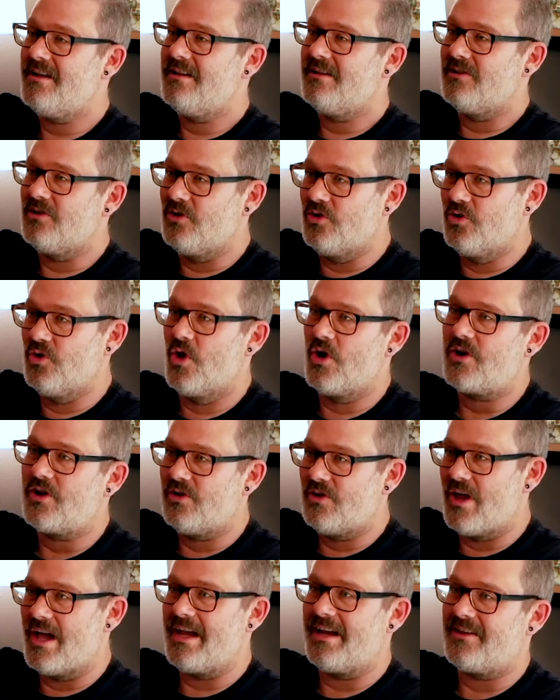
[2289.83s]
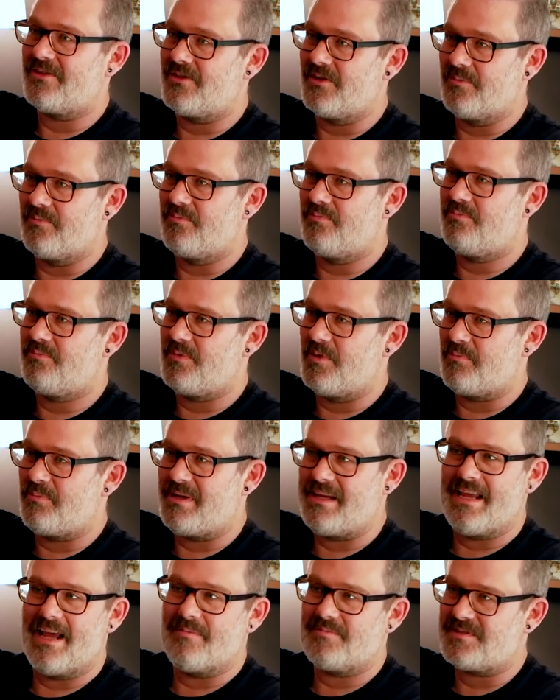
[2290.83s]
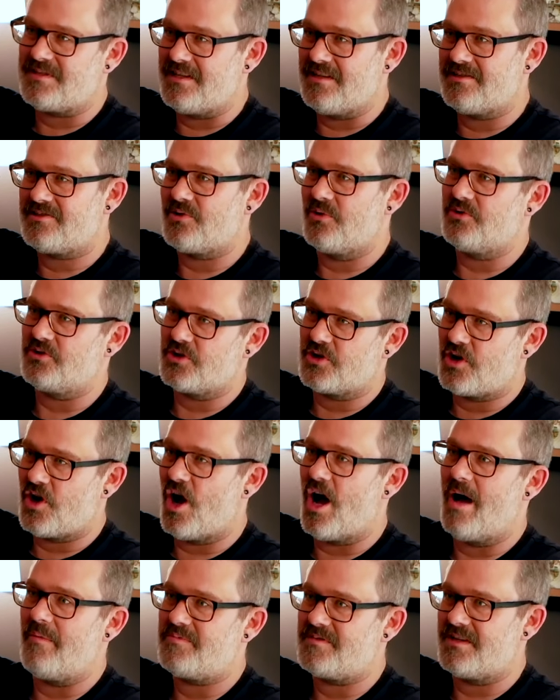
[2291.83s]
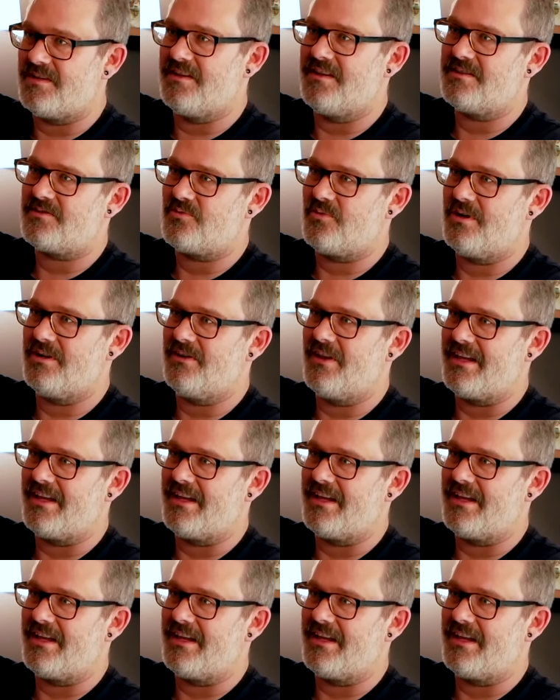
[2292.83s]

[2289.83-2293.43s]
look like the the PMC soldier cops in this one.